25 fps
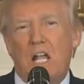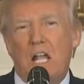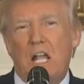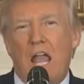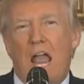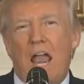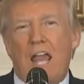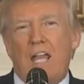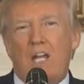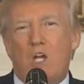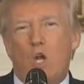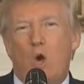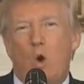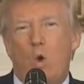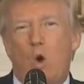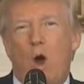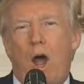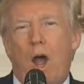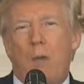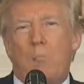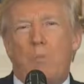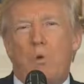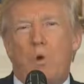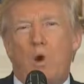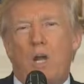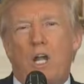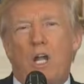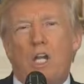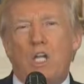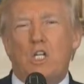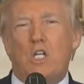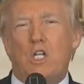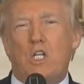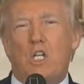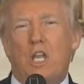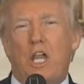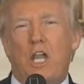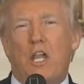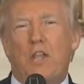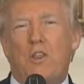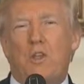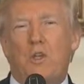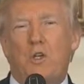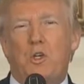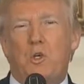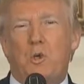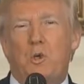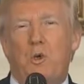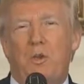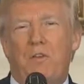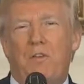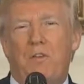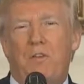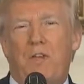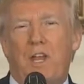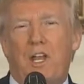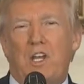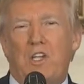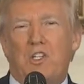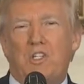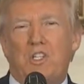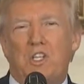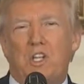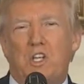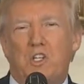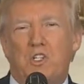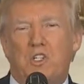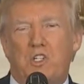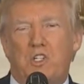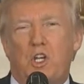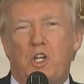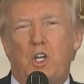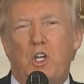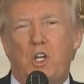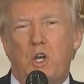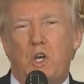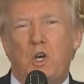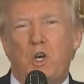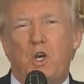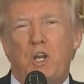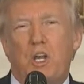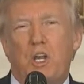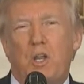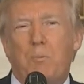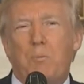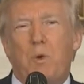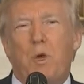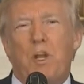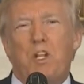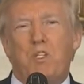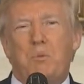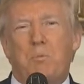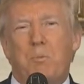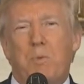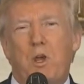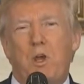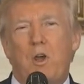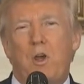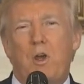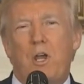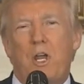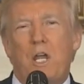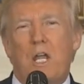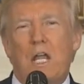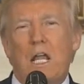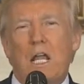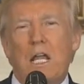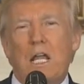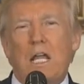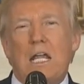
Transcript: and cooperating together to advance their security, prosperity,